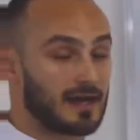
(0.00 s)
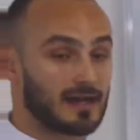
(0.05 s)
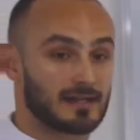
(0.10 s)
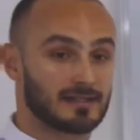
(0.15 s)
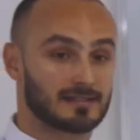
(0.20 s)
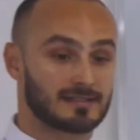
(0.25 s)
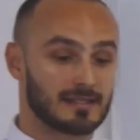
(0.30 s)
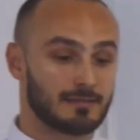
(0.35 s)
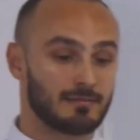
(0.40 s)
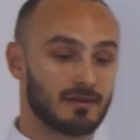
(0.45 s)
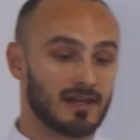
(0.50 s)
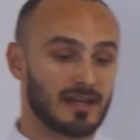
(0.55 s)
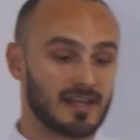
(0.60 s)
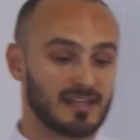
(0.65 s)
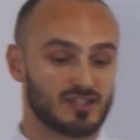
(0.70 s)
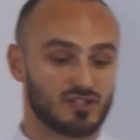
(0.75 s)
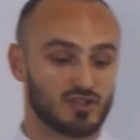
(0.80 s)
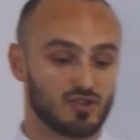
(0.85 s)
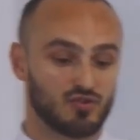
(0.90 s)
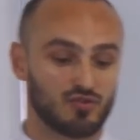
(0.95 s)
Similarly
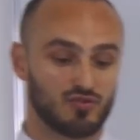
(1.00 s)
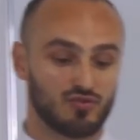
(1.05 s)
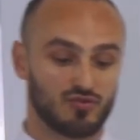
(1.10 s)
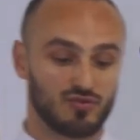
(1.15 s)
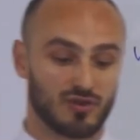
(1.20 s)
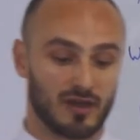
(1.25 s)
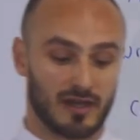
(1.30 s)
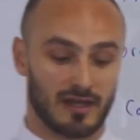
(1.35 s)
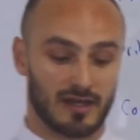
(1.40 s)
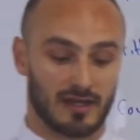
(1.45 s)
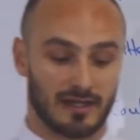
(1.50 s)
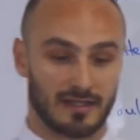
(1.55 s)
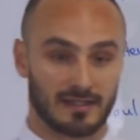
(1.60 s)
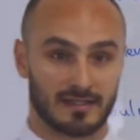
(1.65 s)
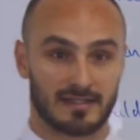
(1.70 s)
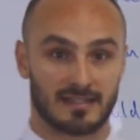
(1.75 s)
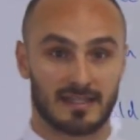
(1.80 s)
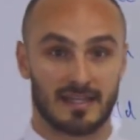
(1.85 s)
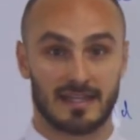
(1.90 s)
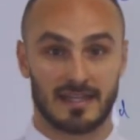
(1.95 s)
to
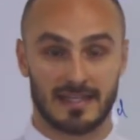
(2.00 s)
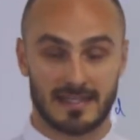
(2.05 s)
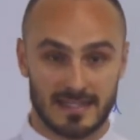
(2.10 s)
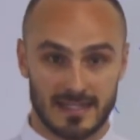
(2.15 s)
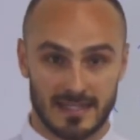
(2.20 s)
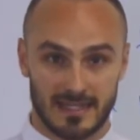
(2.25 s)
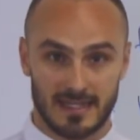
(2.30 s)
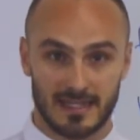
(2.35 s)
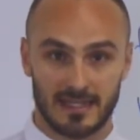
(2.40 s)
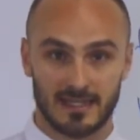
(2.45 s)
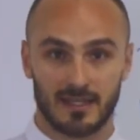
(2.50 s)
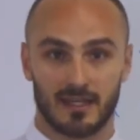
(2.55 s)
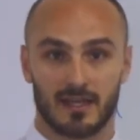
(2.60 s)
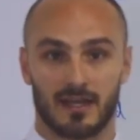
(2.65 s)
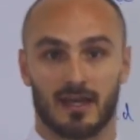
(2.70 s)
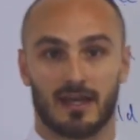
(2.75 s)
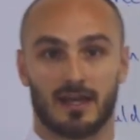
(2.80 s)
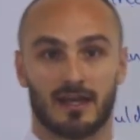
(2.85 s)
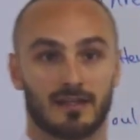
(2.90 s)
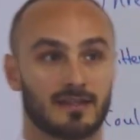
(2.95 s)
the listening,
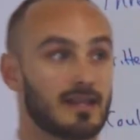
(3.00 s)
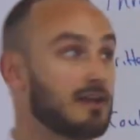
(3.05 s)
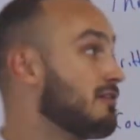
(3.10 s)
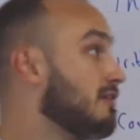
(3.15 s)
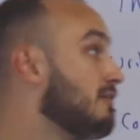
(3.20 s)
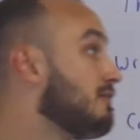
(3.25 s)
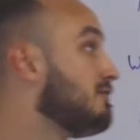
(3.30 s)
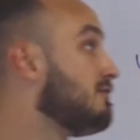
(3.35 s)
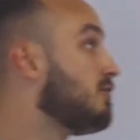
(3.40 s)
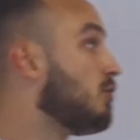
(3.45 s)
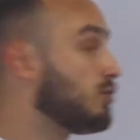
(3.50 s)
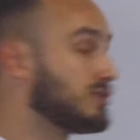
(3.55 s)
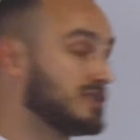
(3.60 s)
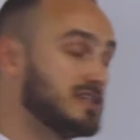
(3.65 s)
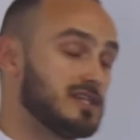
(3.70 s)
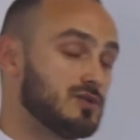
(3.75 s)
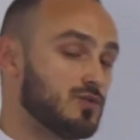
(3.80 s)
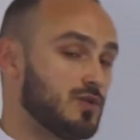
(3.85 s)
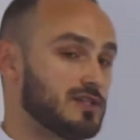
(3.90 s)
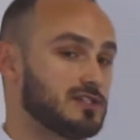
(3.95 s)
there are
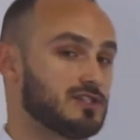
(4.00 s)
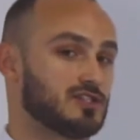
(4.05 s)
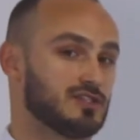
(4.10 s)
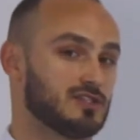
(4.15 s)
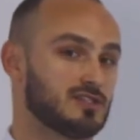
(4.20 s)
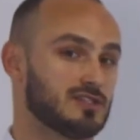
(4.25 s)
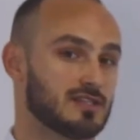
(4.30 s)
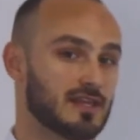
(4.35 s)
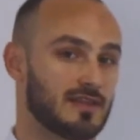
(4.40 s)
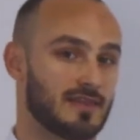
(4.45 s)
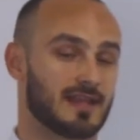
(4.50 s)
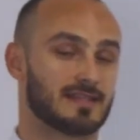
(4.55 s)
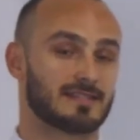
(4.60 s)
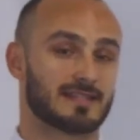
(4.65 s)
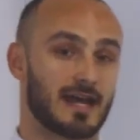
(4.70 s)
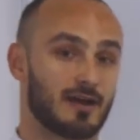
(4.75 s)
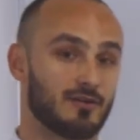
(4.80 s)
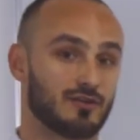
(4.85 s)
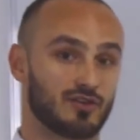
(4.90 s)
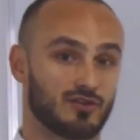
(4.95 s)
40 questions, and that's
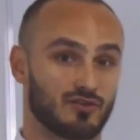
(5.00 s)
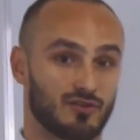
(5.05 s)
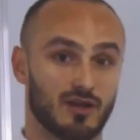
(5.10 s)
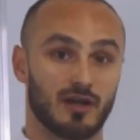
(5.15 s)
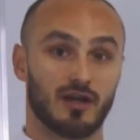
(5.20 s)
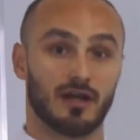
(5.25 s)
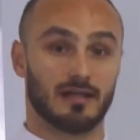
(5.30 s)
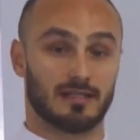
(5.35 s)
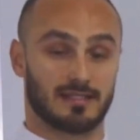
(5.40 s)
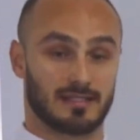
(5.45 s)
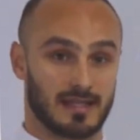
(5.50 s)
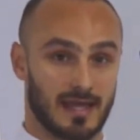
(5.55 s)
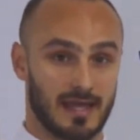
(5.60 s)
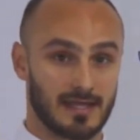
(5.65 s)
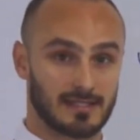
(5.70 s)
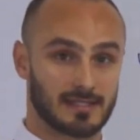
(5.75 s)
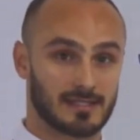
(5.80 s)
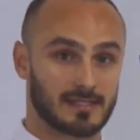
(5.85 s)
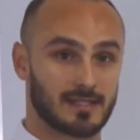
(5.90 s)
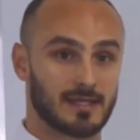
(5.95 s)
how you're
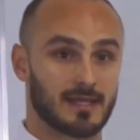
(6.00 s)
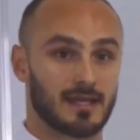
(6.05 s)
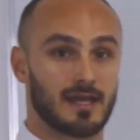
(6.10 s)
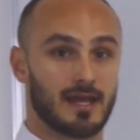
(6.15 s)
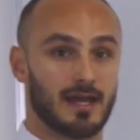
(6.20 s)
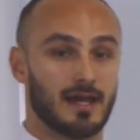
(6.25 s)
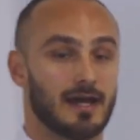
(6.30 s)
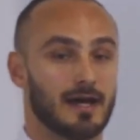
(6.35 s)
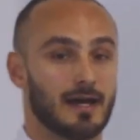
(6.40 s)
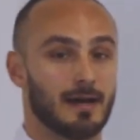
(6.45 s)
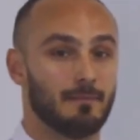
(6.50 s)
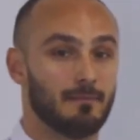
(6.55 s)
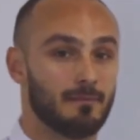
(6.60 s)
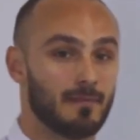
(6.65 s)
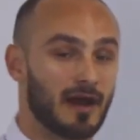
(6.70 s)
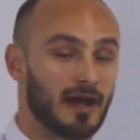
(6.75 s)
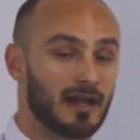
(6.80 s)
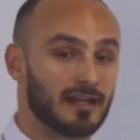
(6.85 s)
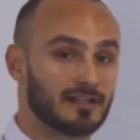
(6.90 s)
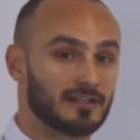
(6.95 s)
assessed.
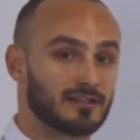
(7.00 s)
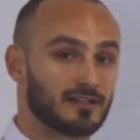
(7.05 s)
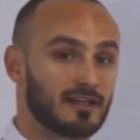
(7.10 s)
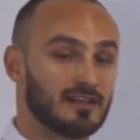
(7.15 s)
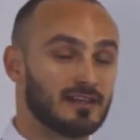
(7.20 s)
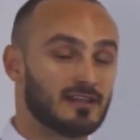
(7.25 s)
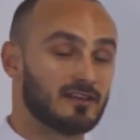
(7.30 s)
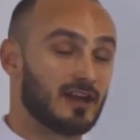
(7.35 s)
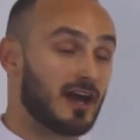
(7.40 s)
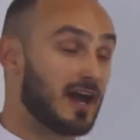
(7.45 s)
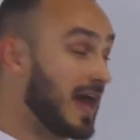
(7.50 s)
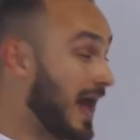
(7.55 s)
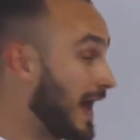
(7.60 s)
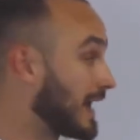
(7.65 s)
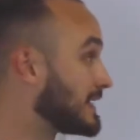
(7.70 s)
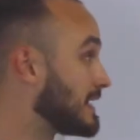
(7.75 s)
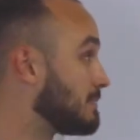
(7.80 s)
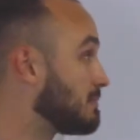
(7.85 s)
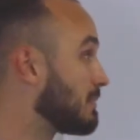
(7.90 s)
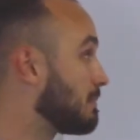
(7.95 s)
And in the
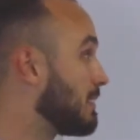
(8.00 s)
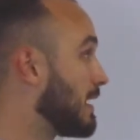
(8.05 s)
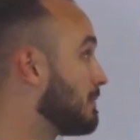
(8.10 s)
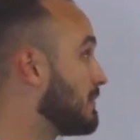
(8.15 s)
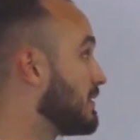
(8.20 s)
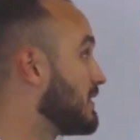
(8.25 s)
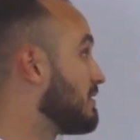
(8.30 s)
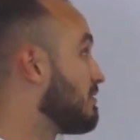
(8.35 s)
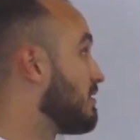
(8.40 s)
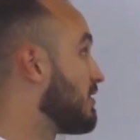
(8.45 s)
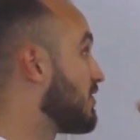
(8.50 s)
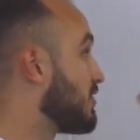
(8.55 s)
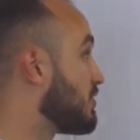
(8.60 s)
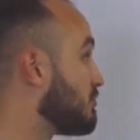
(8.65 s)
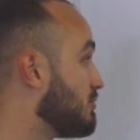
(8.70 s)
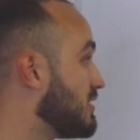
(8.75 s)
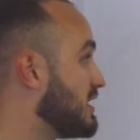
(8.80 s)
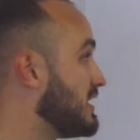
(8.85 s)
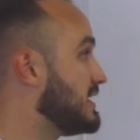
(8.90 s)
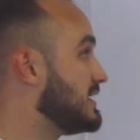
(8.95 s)
academic paper, there are
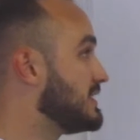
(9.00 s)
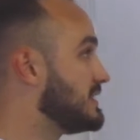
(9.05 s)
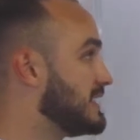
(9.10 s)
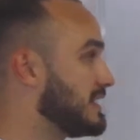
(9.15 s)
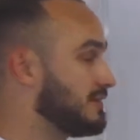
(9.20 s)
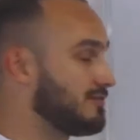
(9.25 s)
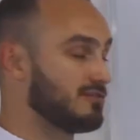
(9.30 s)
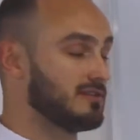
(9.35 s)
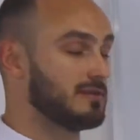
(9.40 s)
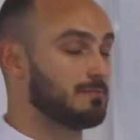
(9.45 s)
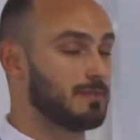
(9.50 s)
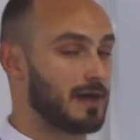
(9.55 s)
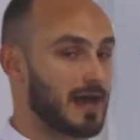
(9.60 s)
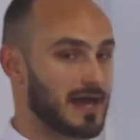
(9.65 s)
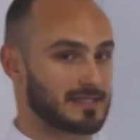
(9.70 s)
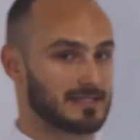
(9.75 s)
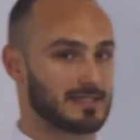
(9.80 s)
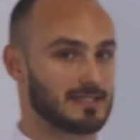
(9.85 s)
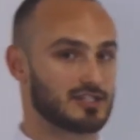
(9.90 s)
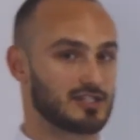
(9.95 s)
3 different
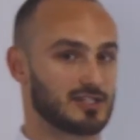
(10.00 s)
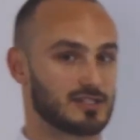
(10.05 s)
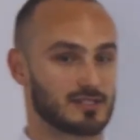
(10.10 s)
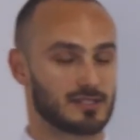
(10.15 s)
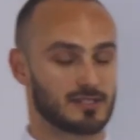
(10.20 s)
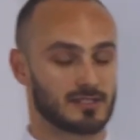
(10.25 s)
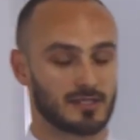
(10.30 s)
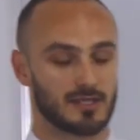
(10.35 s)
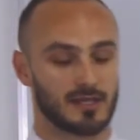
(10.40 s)
passages.